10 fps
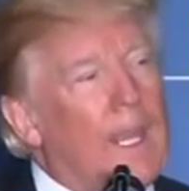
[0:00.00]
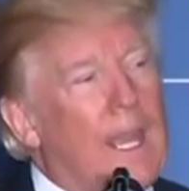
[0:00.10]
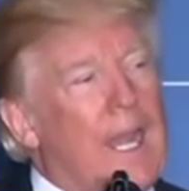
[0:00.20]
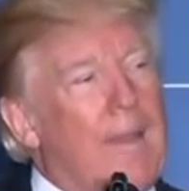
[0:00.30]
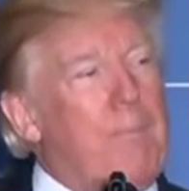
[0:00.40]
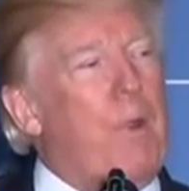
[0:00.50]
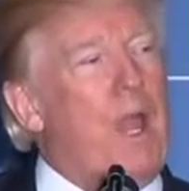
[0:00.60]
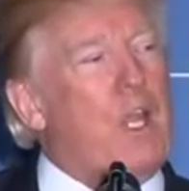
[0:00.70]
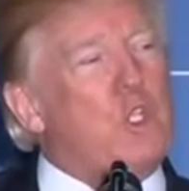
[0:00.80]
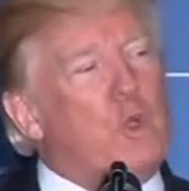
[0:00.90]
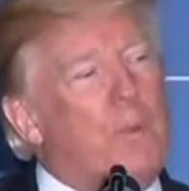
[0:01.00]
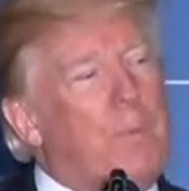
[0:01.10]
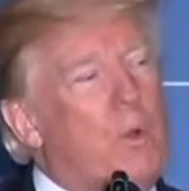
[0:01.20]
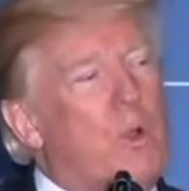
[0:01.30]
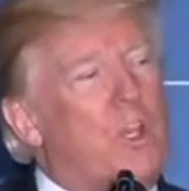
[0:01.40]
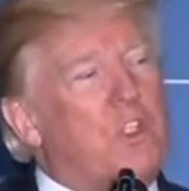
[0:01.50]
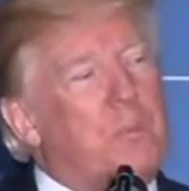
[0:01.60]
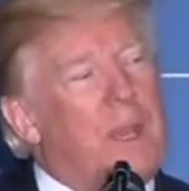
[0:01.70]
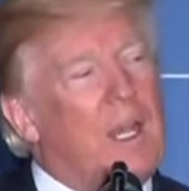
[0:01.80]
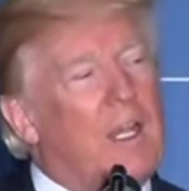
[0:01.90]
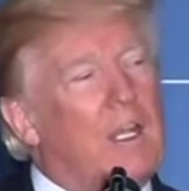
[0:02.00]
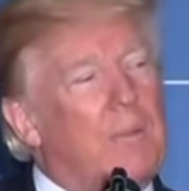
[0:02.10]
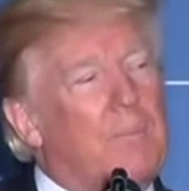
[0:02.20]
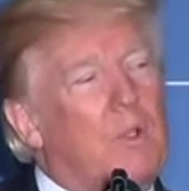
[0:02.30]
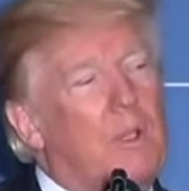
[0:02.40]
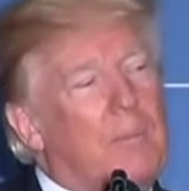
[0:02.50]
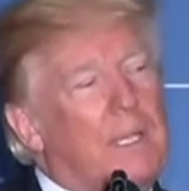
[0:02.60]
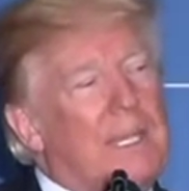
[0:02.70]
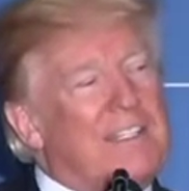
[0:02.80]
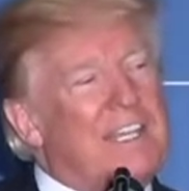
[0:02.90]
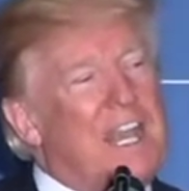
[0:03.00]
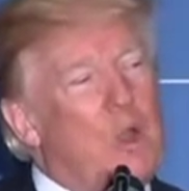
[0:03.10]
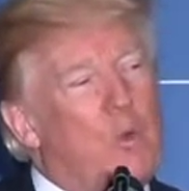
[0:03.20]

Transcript: And I'm proud to report Hispanic unemployment has now